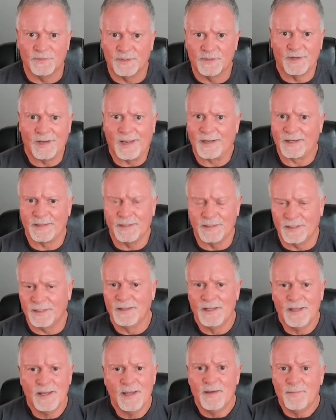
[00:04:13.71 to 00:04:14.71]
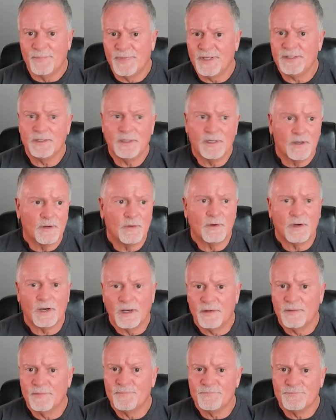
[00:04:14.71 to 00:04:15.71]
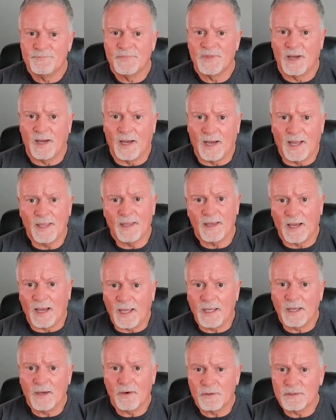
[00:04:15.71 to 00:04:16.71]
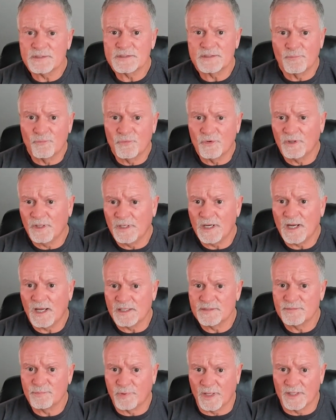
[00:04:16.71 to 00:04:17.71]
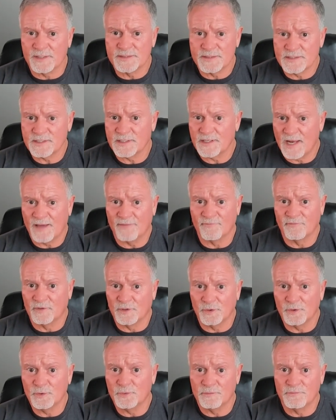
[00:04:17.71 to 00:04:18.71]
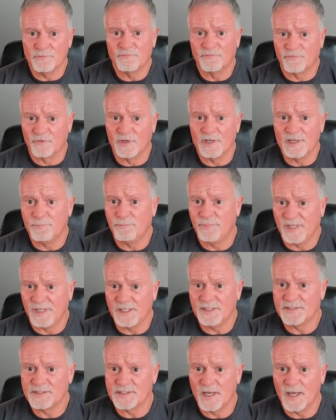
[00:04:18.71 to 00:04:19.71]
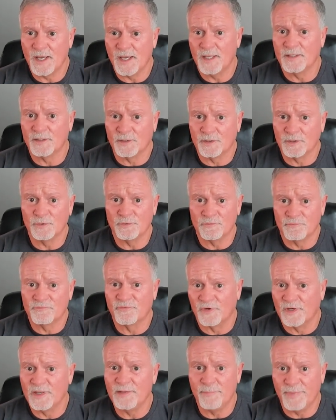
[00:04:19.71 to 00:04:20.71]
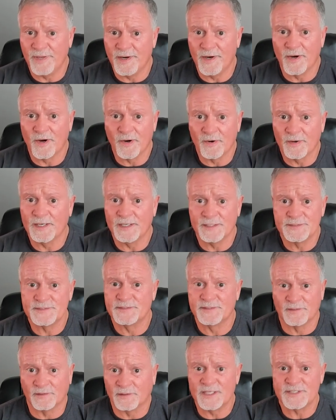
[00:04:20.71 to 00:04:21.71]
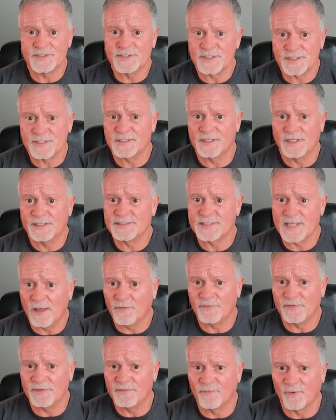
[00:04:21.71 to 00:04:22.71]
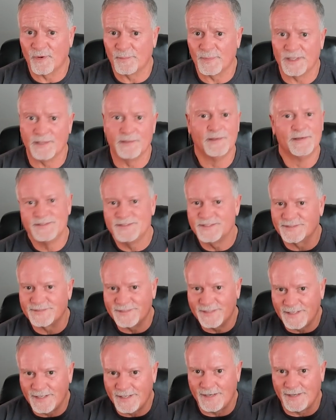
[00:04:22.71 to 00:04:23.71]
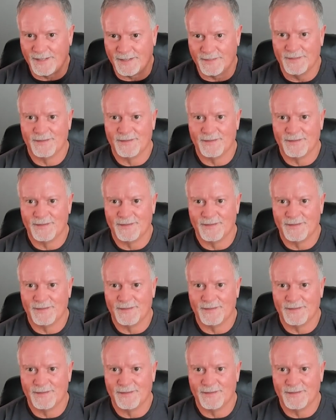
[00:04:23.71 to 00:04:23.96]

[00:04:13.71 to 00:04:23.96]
They're not going to. But you know, I I go to some really nice places that have gluten free pizza and gluten free beer, and it's delicious and it's healthy for me. Just kidding.